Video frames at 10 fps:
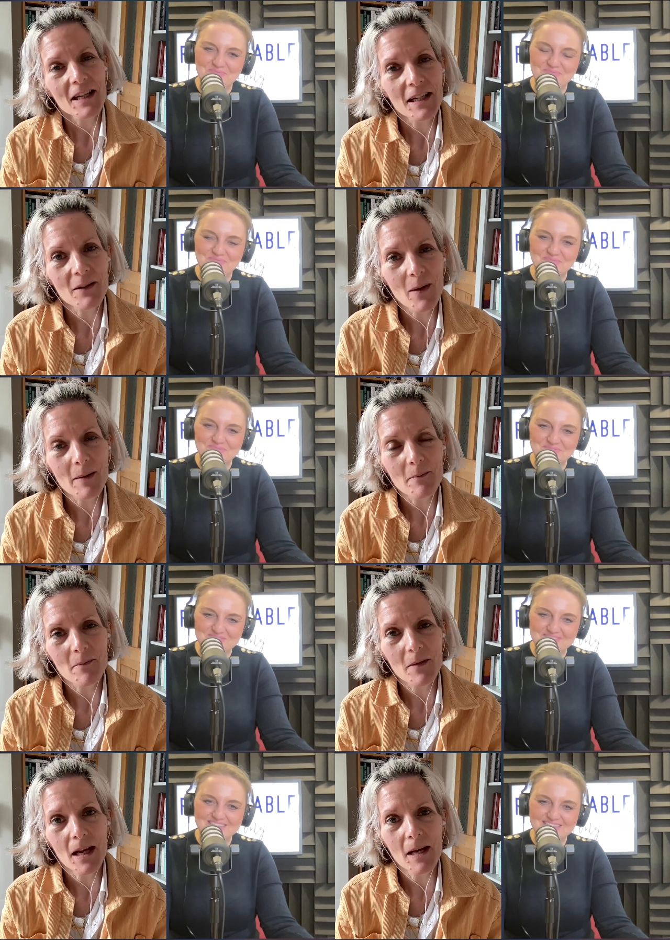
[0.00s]
Speaker 1: kind of went
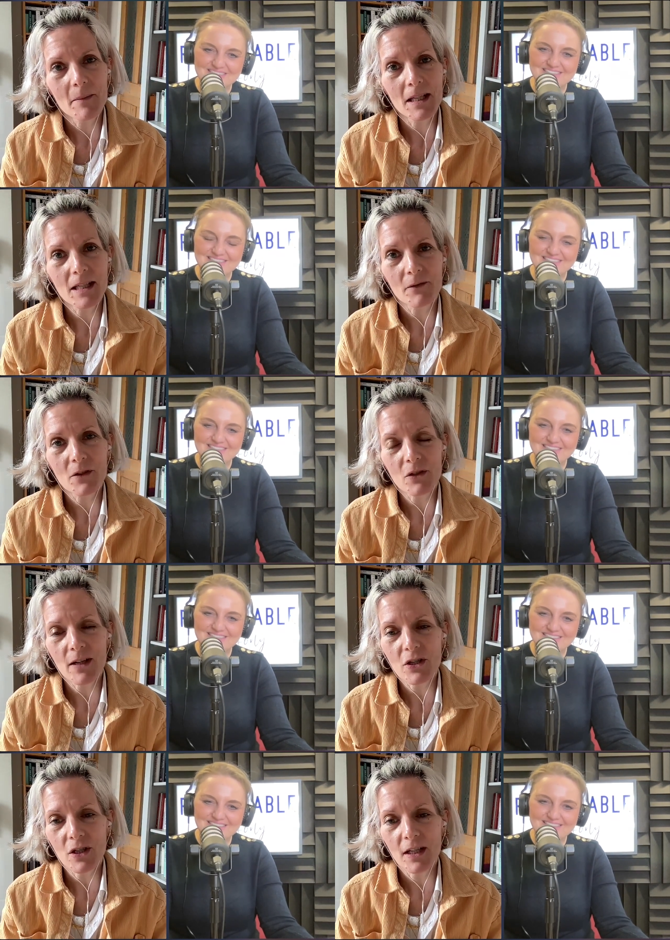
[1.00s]
um, in a different
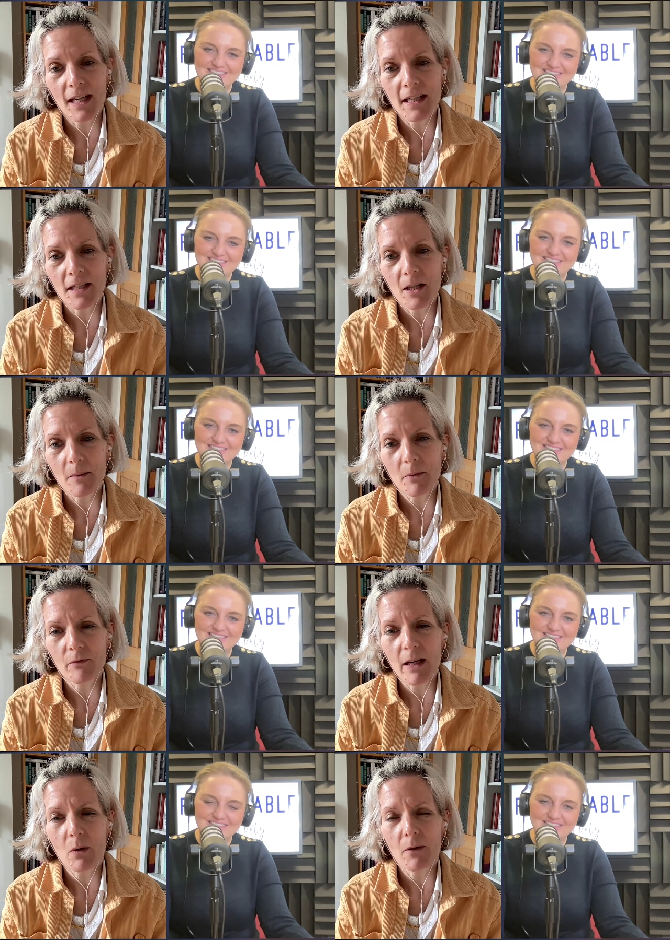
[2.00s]
direction and ended up
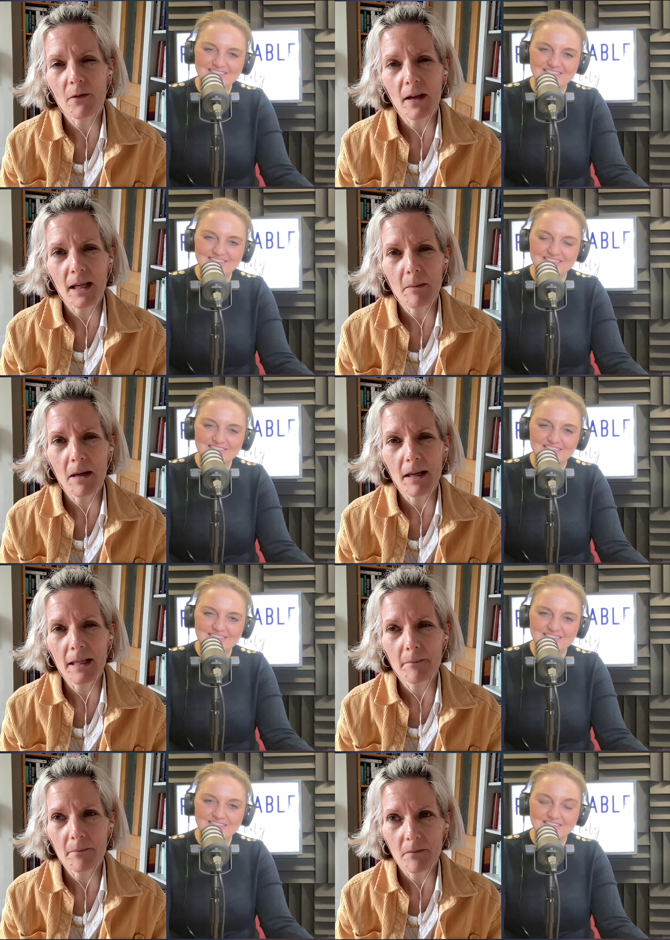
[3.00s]
requalifying in
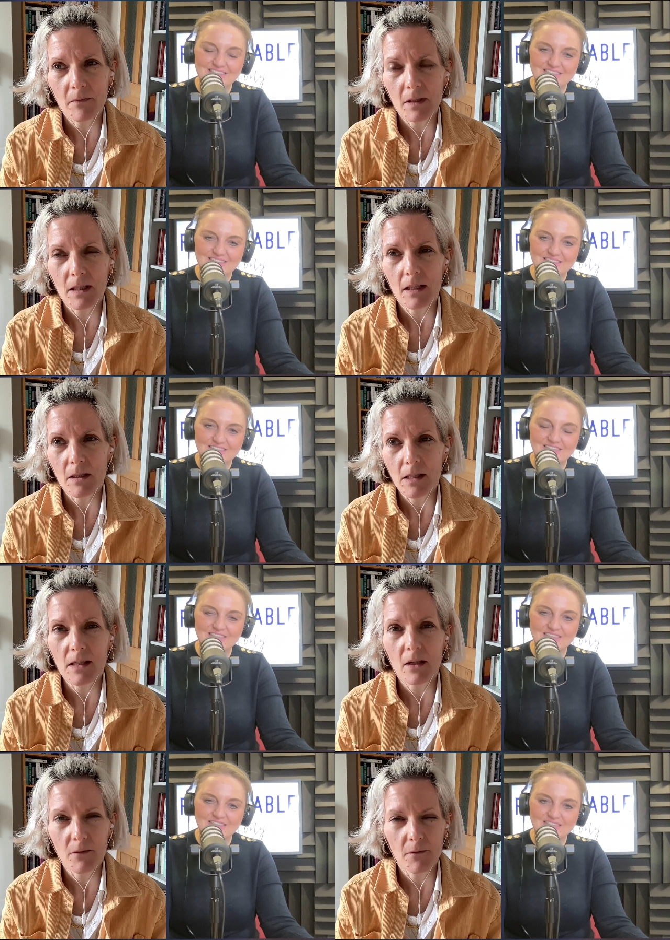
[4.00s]
my
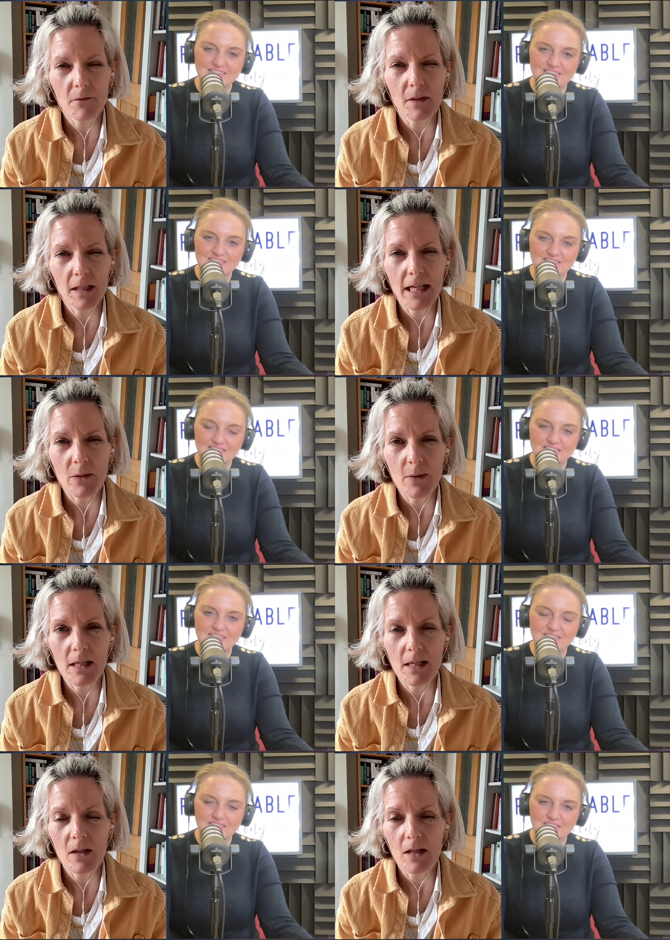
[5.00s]
sort of late
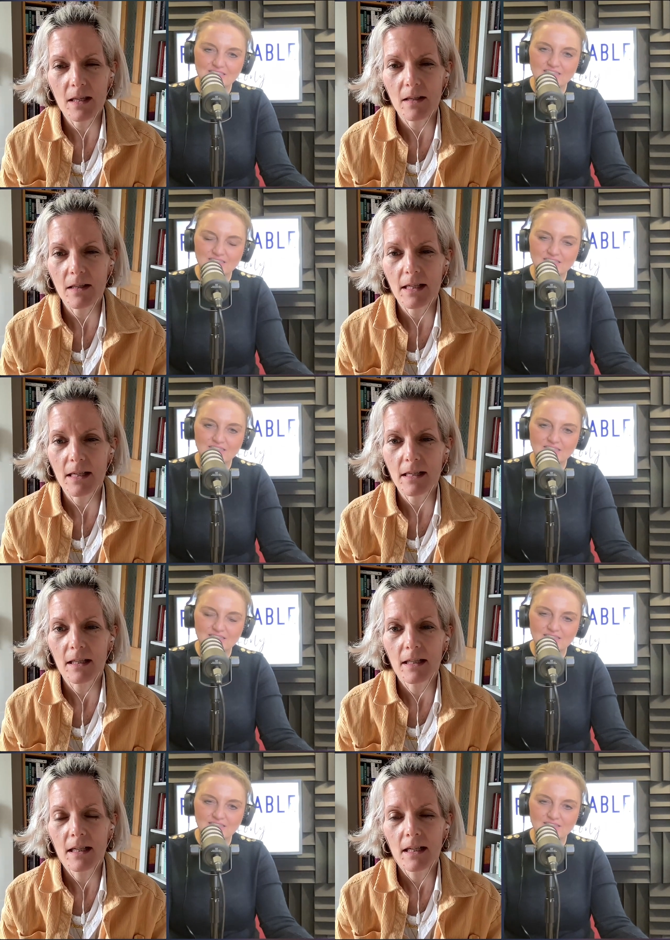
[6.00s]
twenties, early thirties,
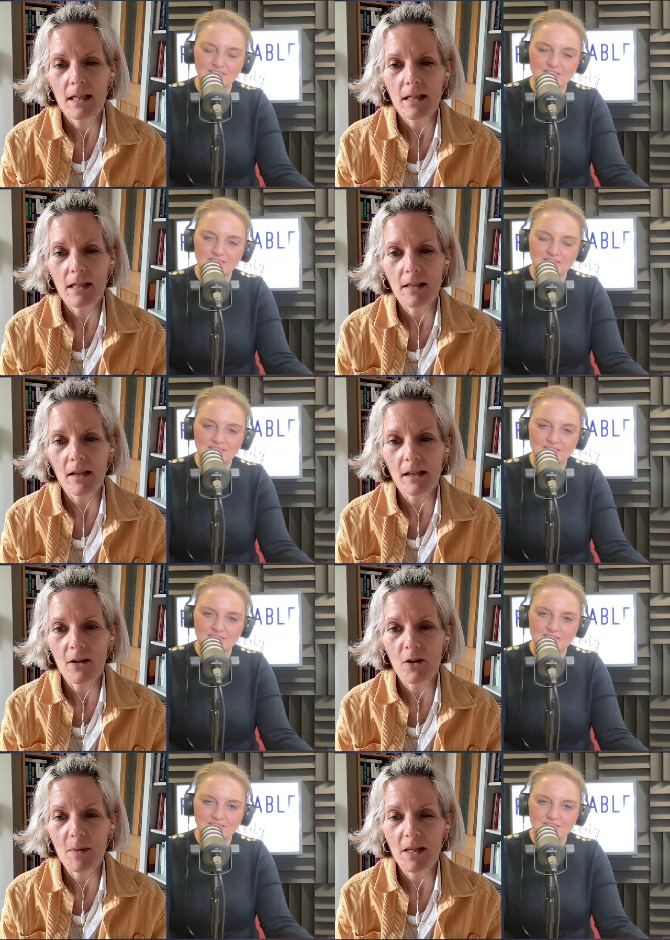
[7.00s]
yeah, to
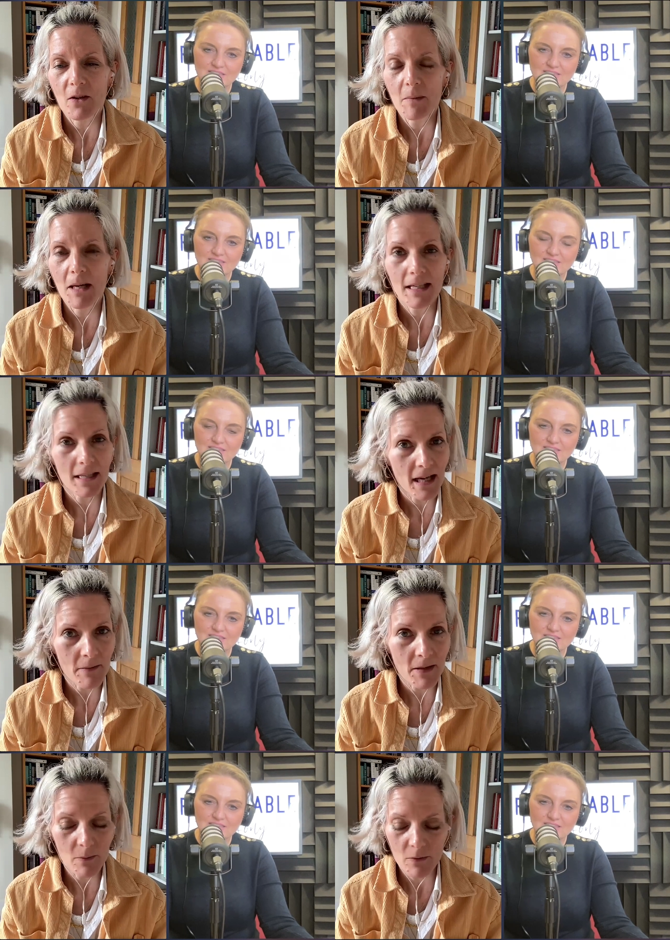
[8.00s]
psychotherapy. So I've been at,
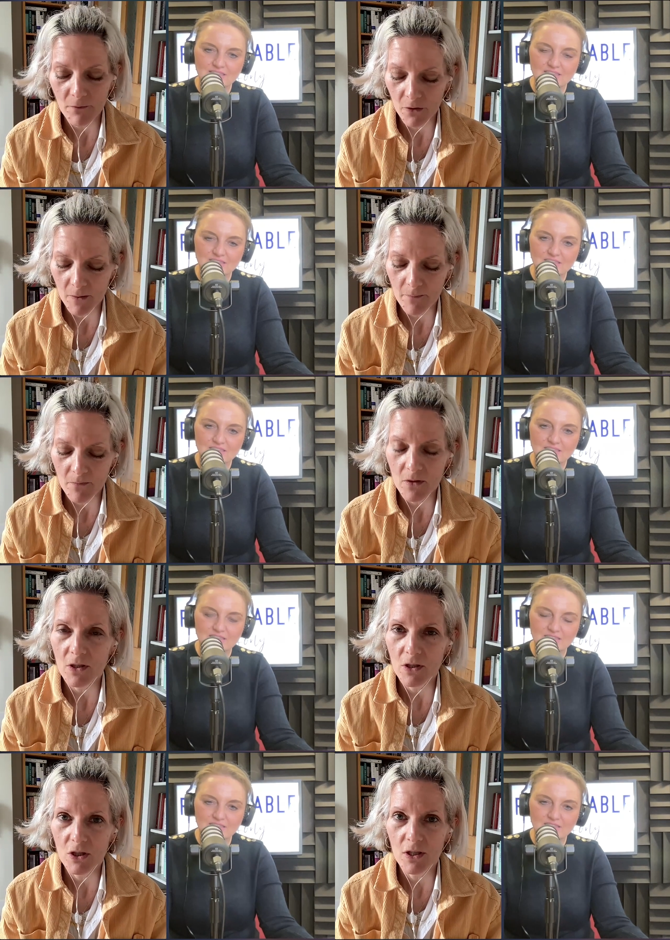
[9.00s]
at that one for a
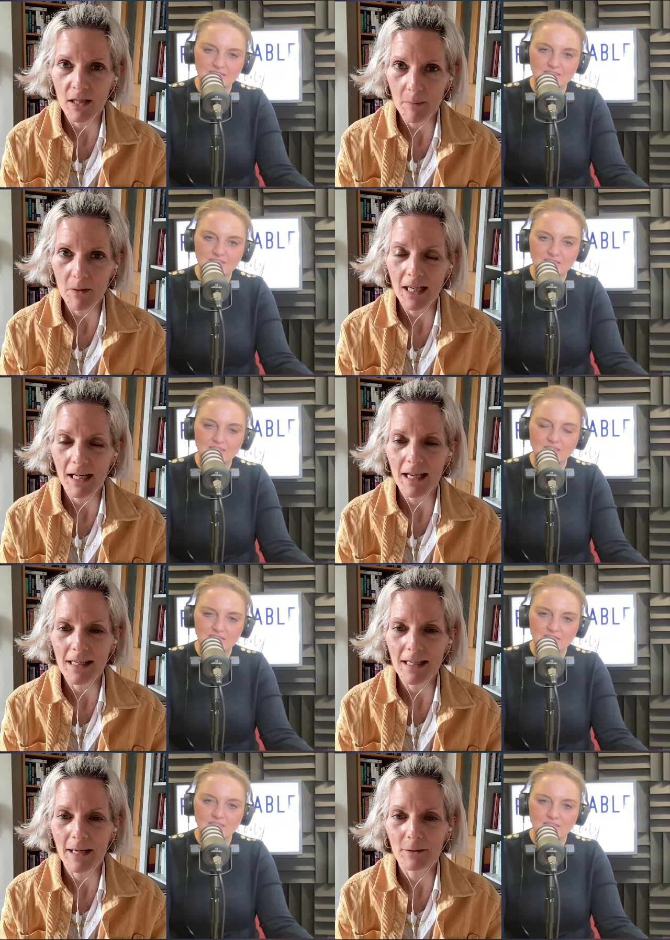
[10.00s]
couple of
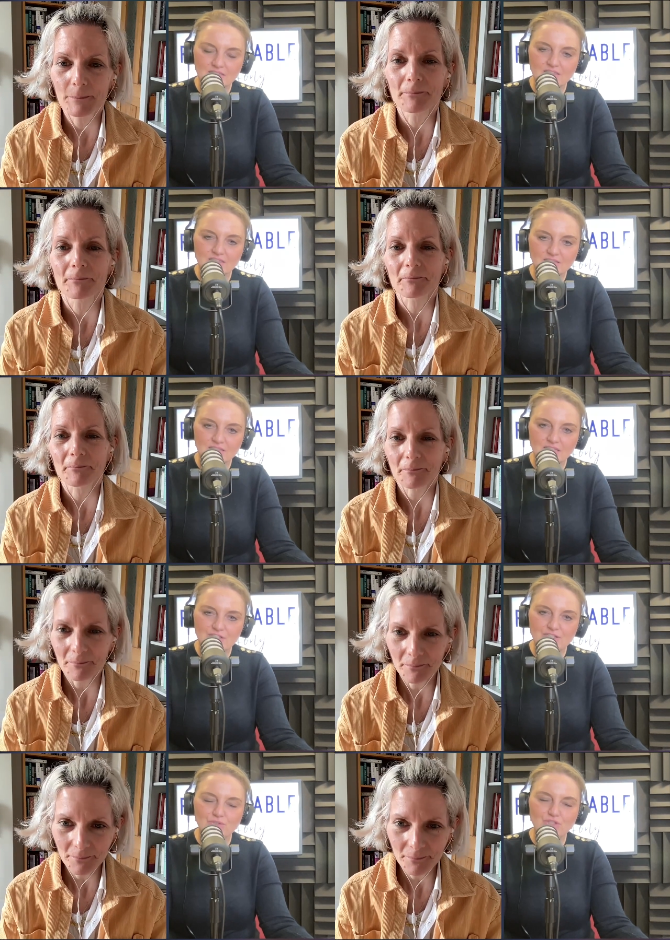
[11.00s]
decades now.
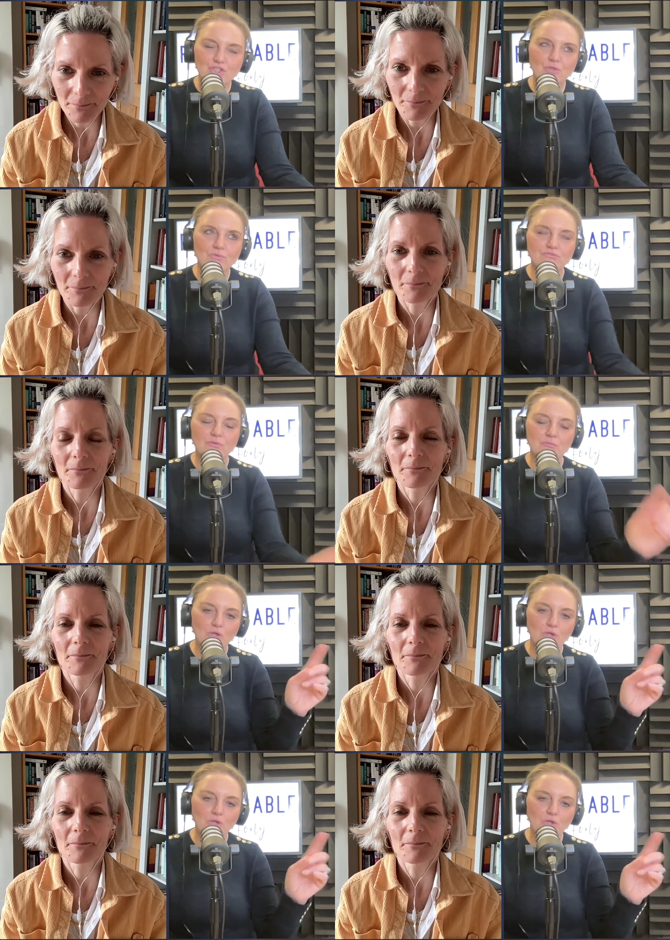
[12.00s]
Speaker 2: So to go from